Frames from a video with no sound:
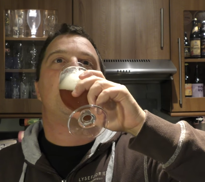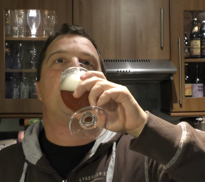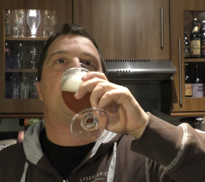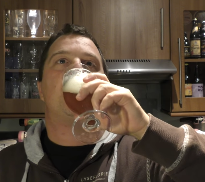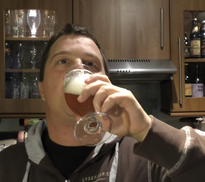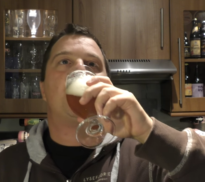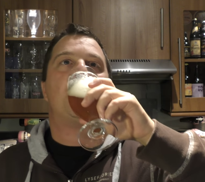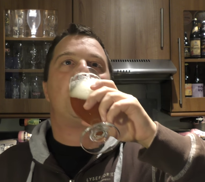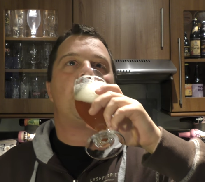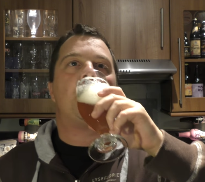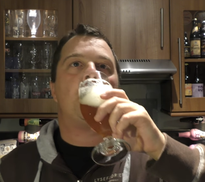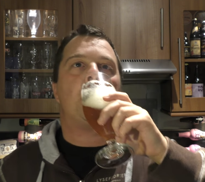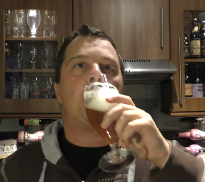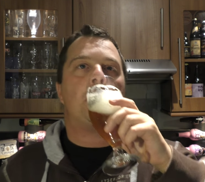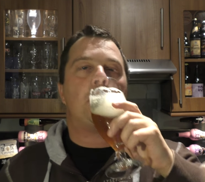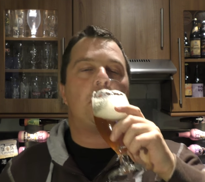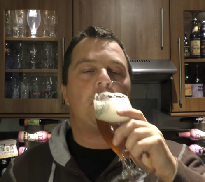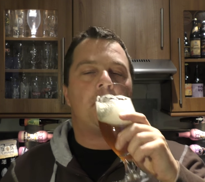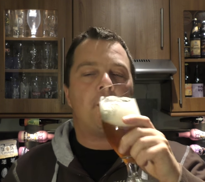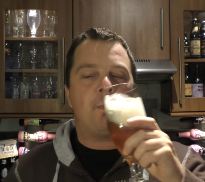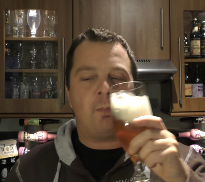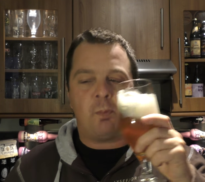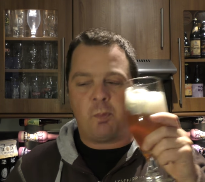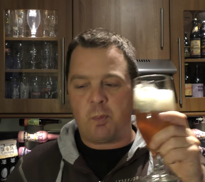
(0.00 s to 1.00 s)

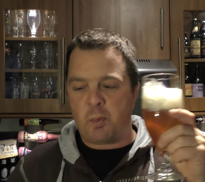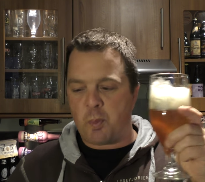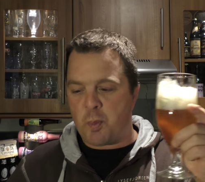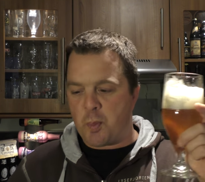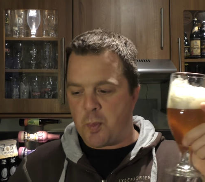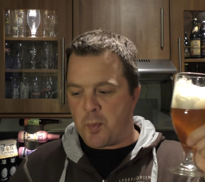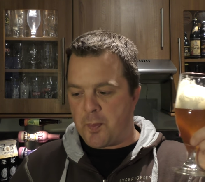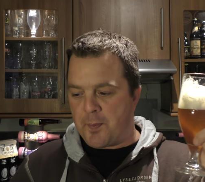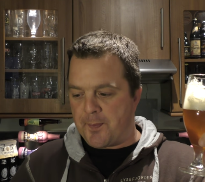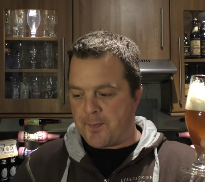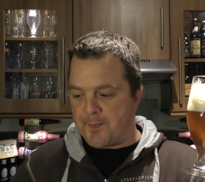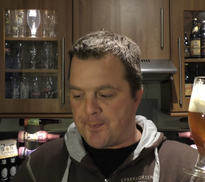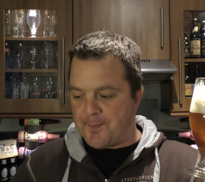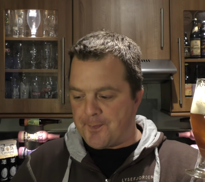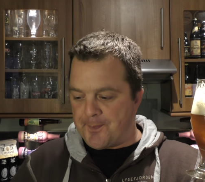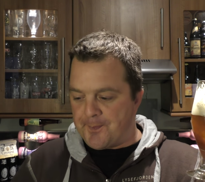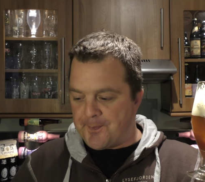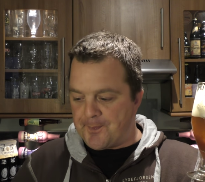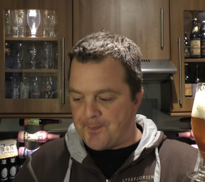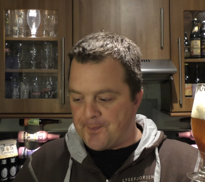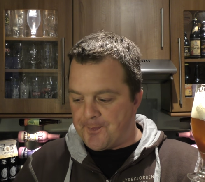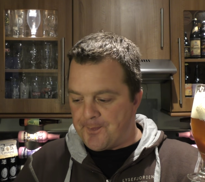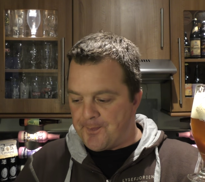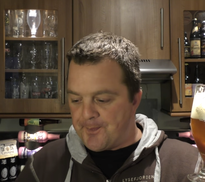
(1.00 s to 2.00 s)

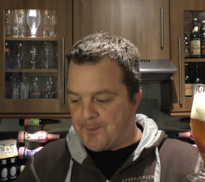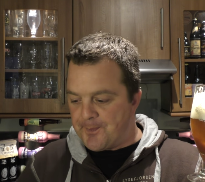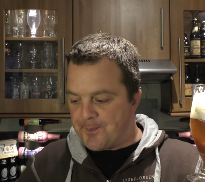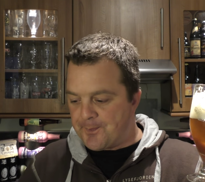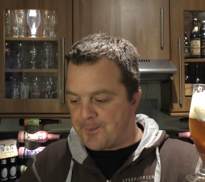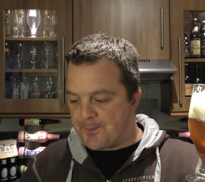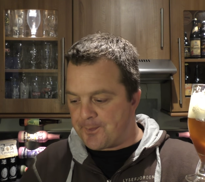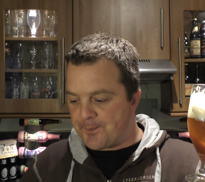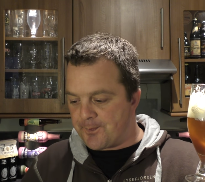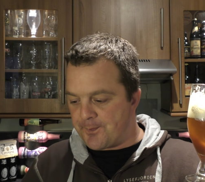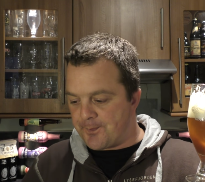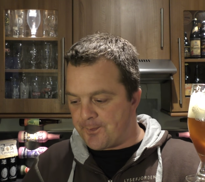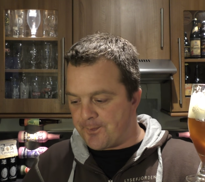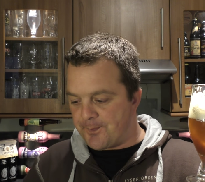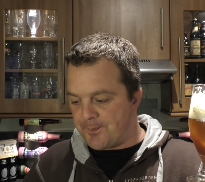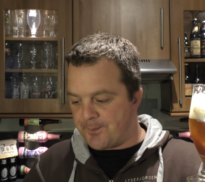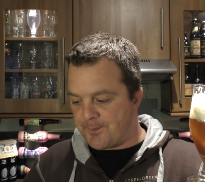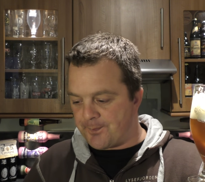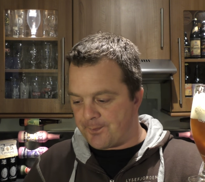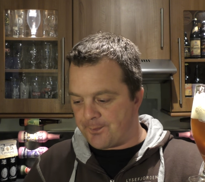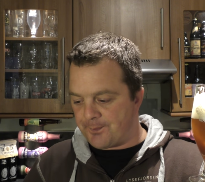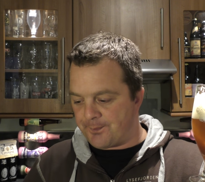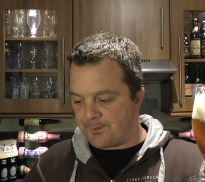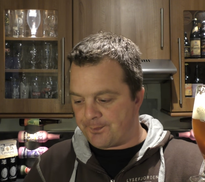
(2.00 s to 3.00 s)

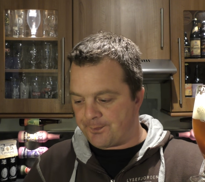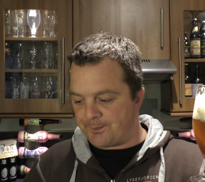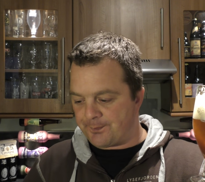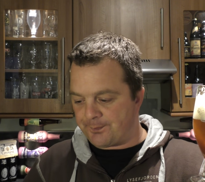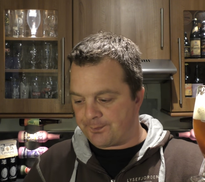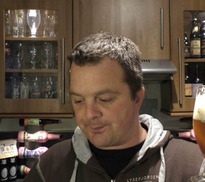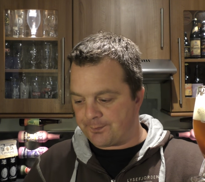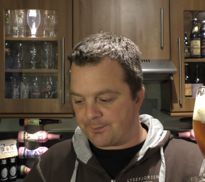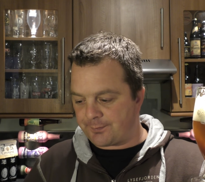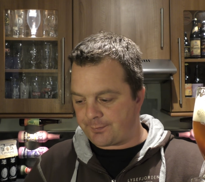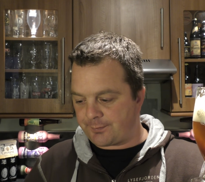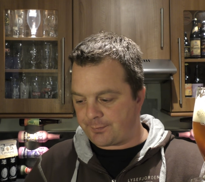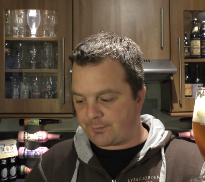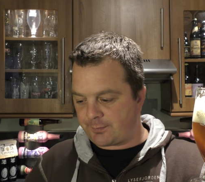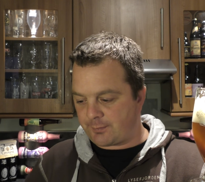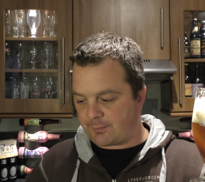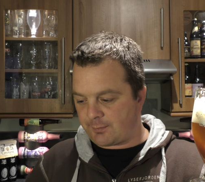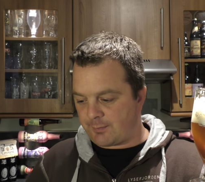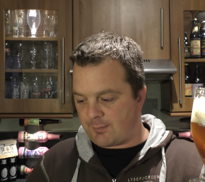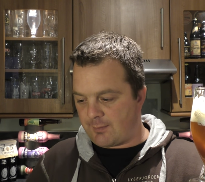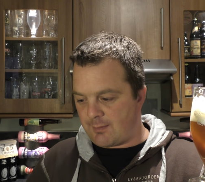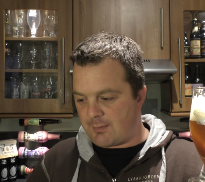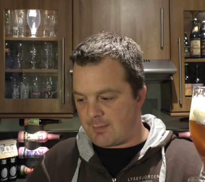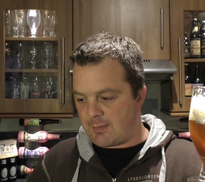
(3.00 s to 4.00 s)

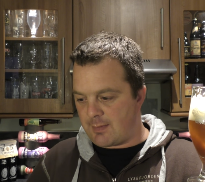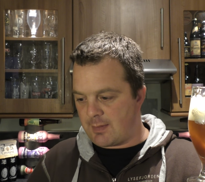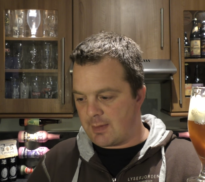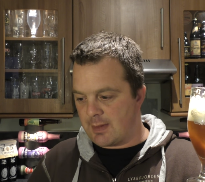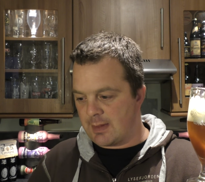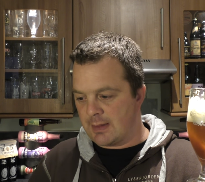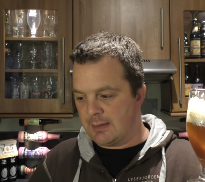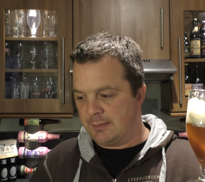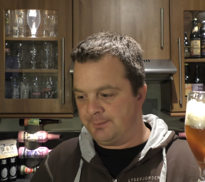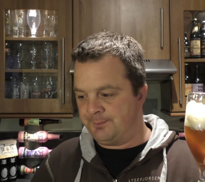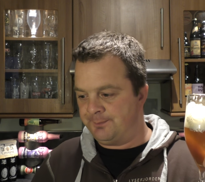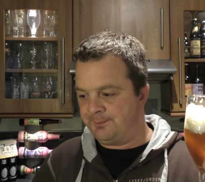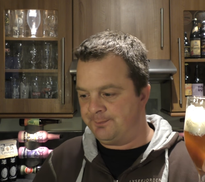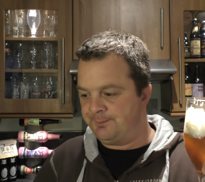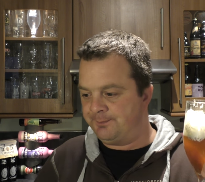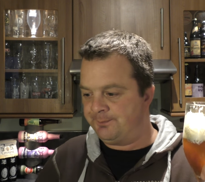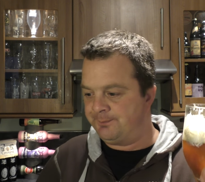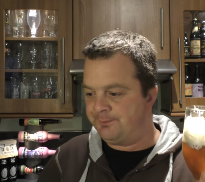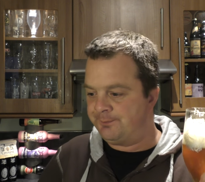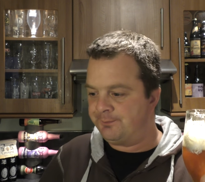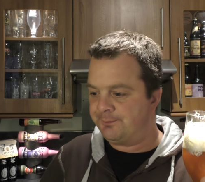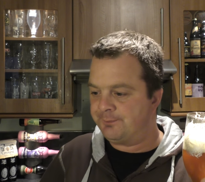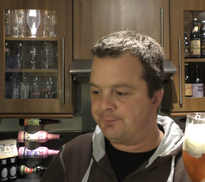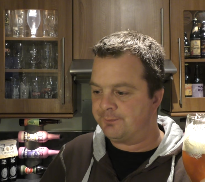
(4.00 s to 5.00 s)

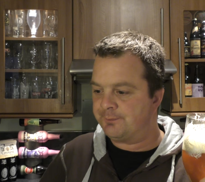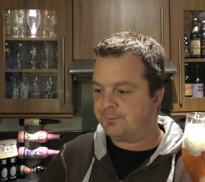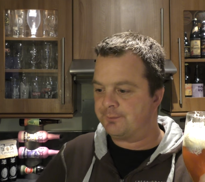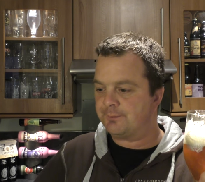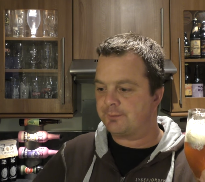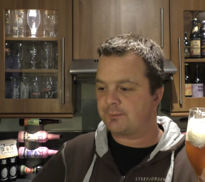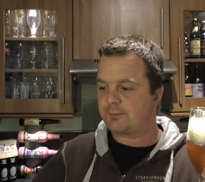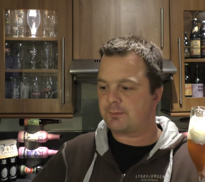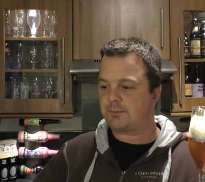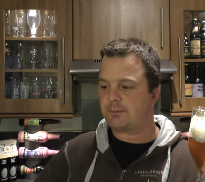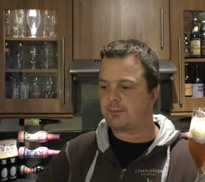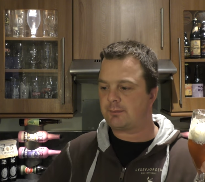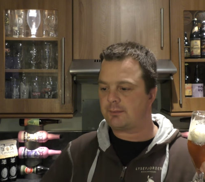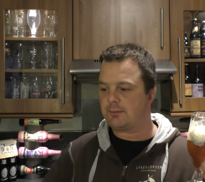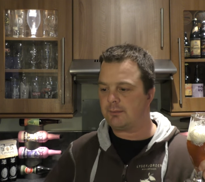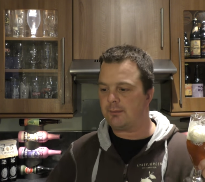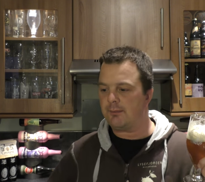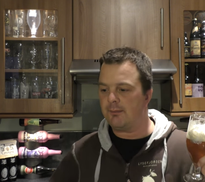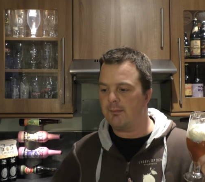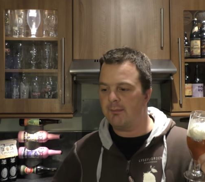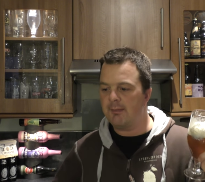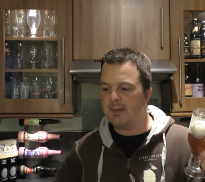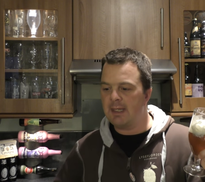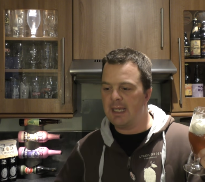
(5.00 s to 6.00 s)

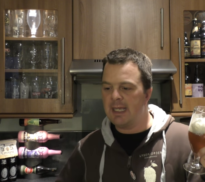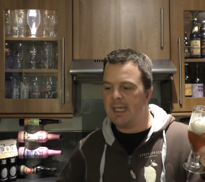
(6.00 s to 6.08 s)
(no one is talking)